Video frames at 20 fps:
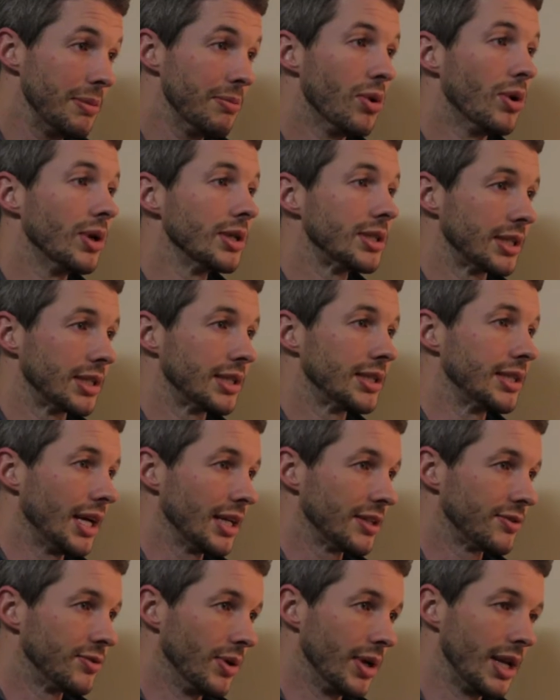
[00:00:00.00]
be more
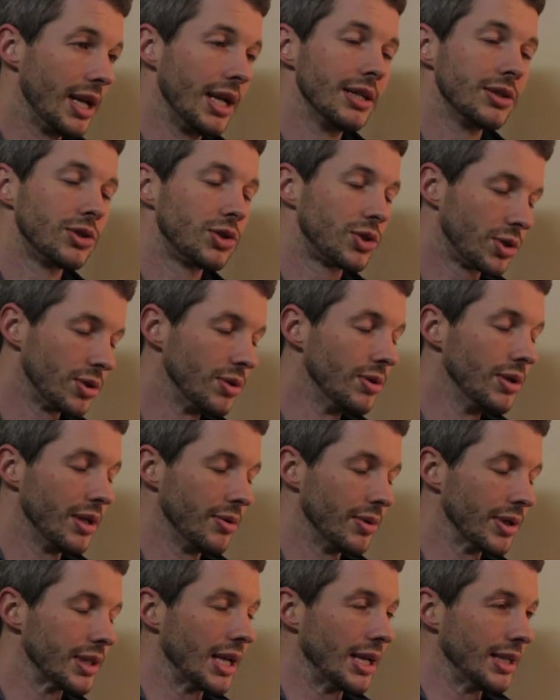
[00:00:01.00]
successful. It is truly
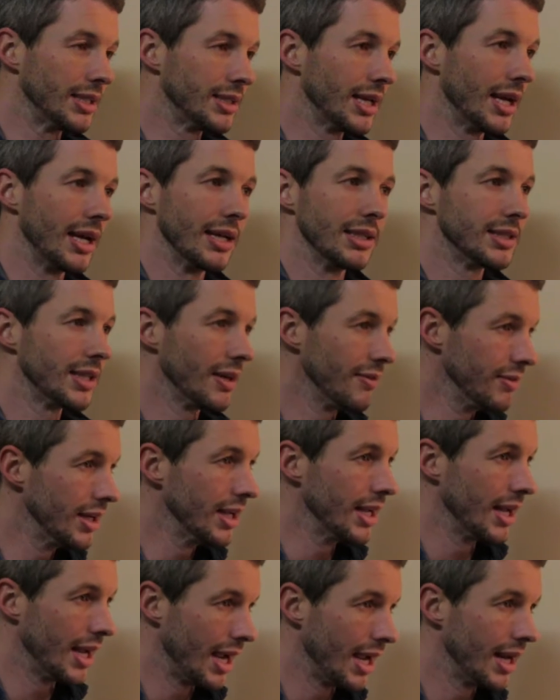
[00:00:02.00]
what they say,
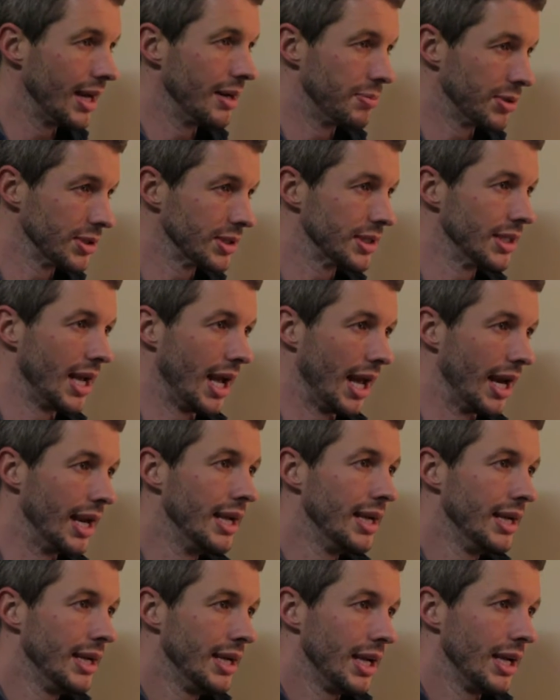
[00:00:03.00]
70 to 80%
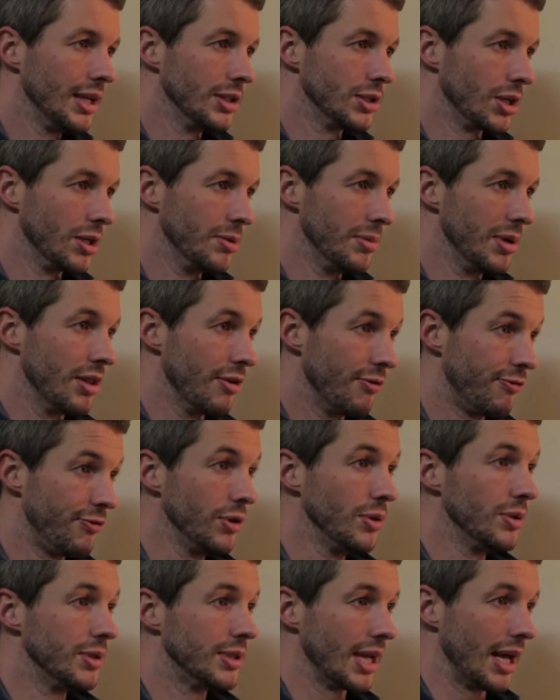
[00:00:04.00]
is going to be the
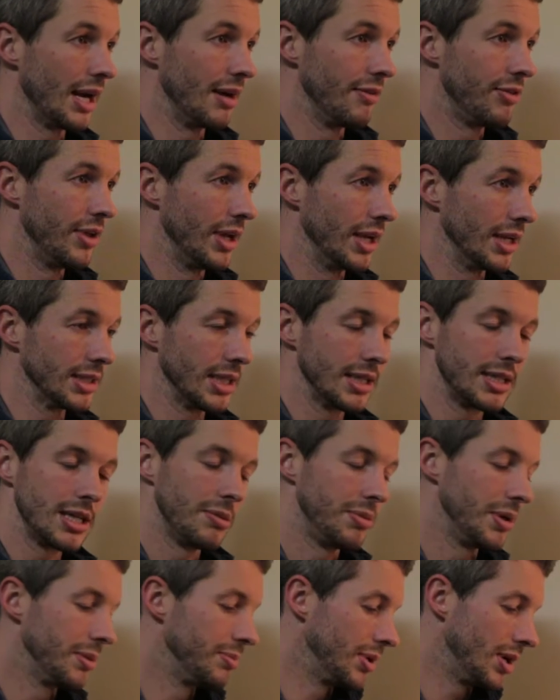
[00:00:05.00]
food side of things. I
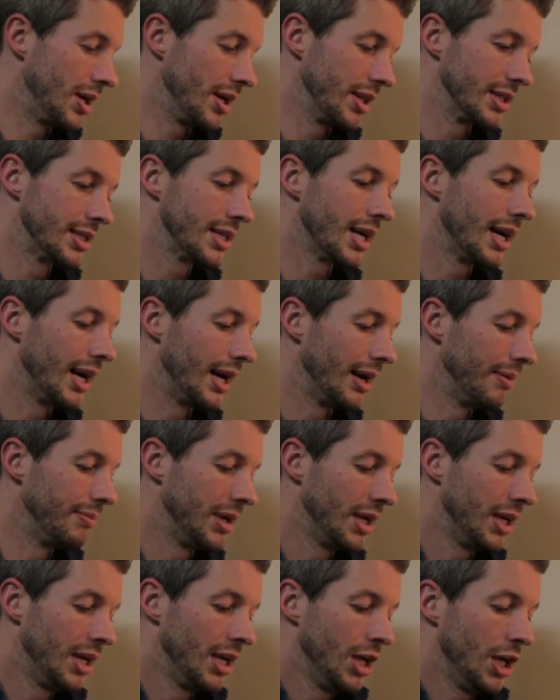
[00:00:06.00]
tell people all the
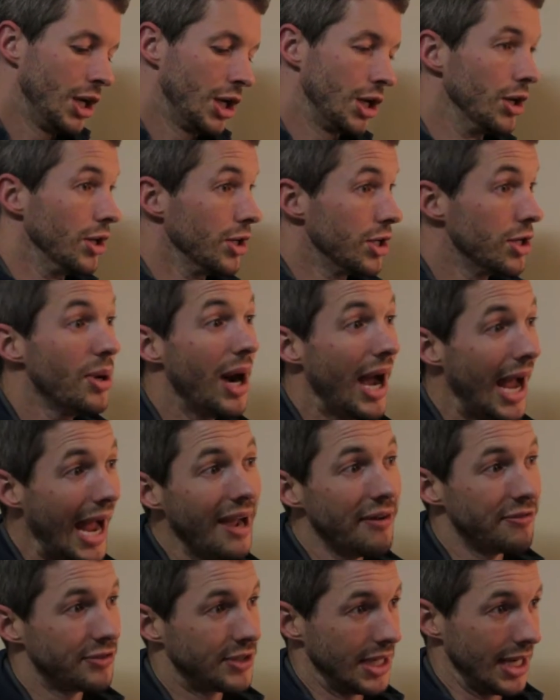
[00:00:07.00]
time, you
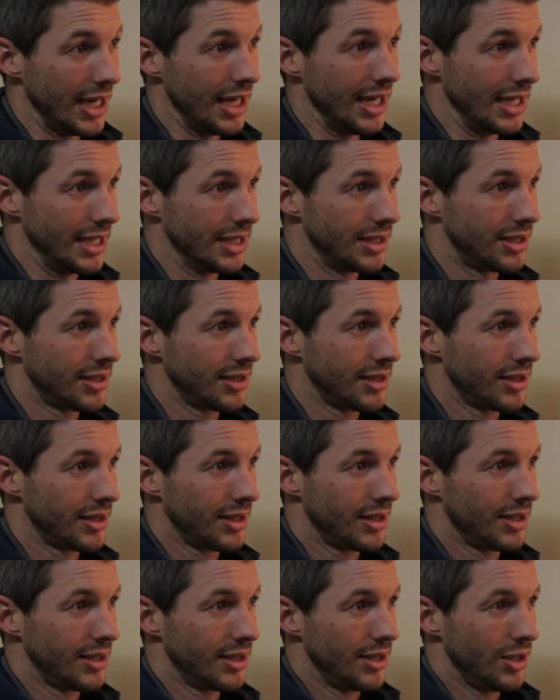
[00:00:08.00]
have to eat.
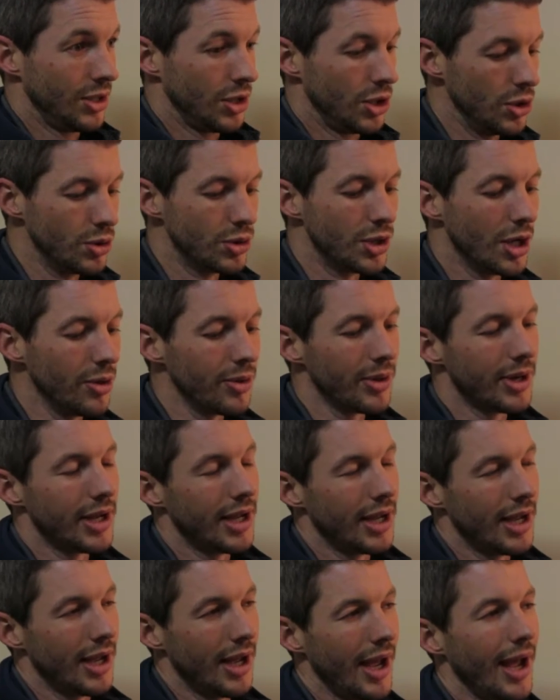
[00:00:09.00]
You don't
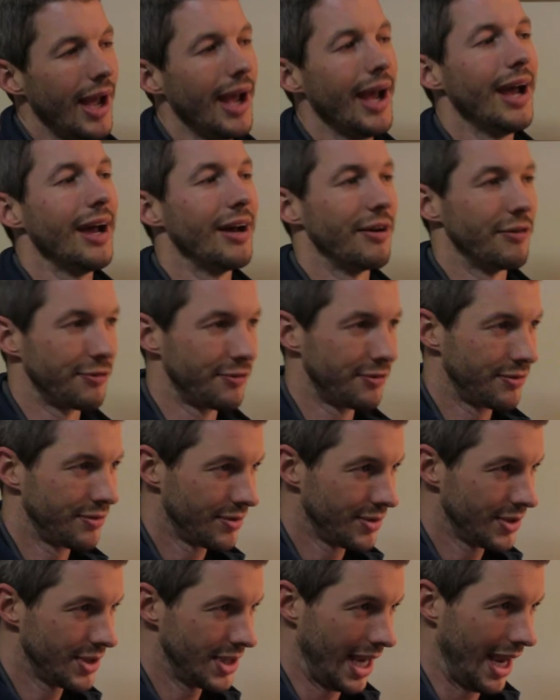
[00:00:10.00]
have
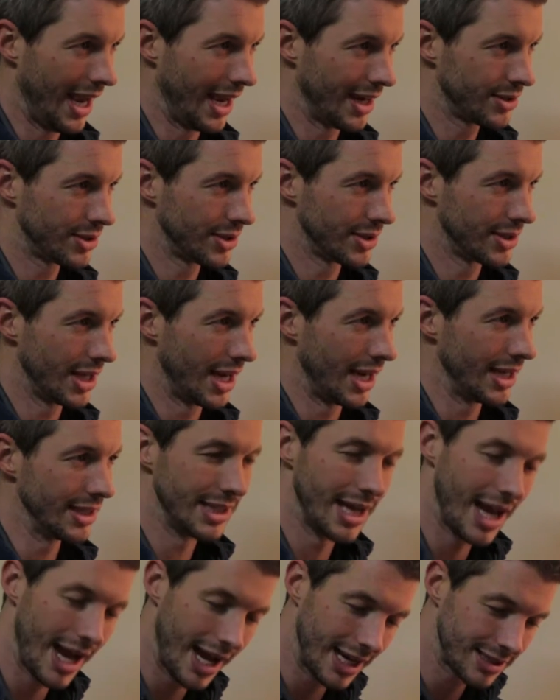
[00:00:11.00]
to
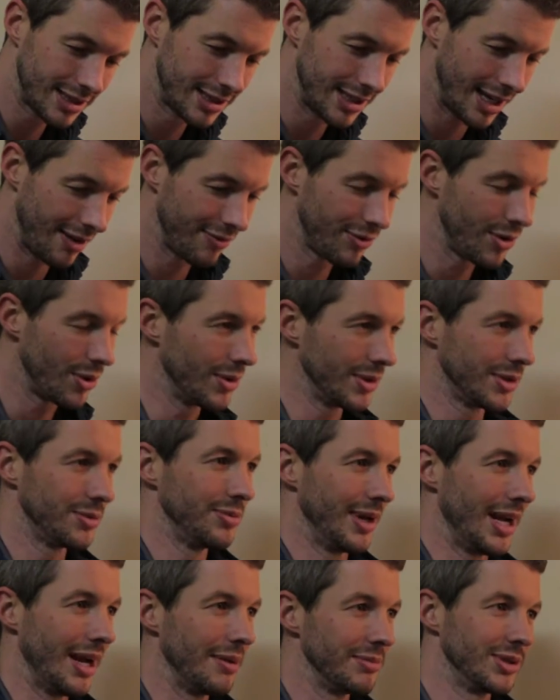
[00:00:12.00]
exercise. Yes, of course,
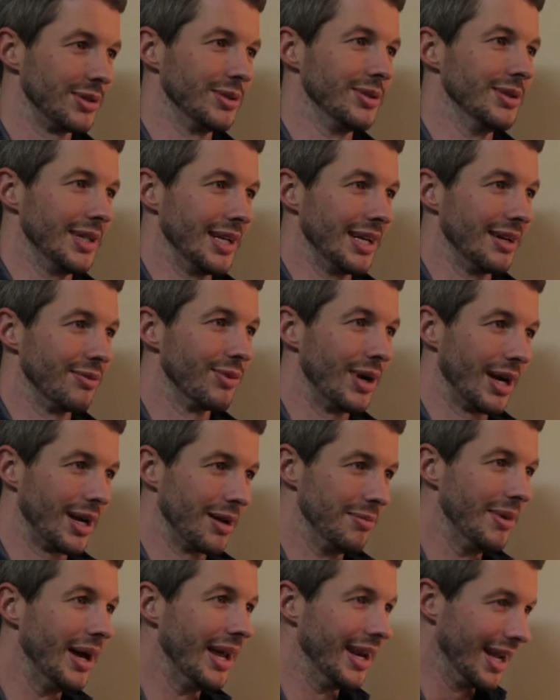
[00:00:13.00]
we absolutely
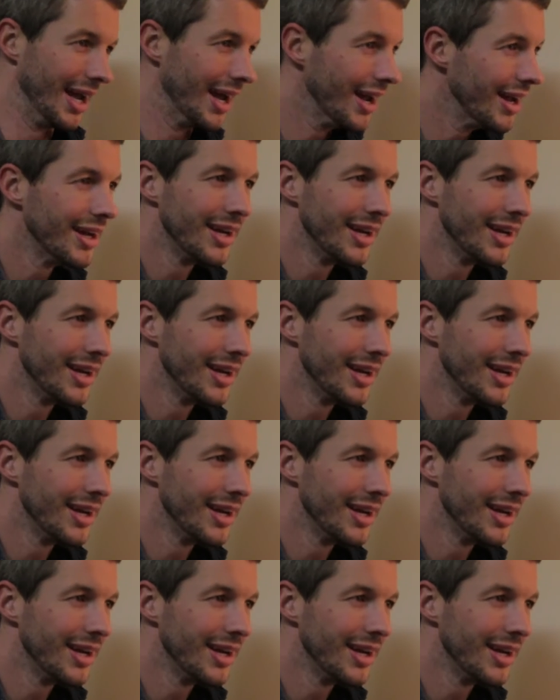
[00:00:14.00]
recommend it.